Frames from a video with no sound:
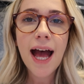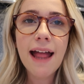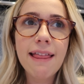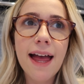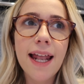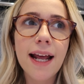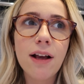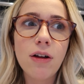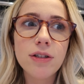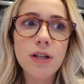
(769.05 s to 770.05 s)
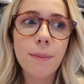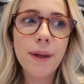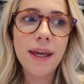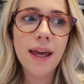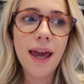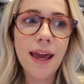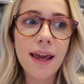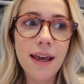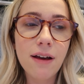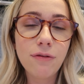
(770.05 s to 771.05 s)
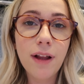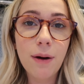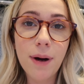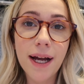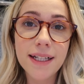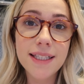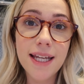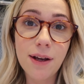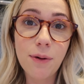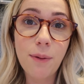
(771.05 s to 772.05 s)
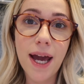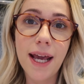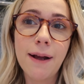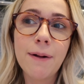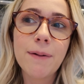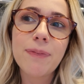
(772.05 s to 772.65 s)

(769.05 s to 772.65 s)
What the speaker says: and then I got Tommy a flat white to take away.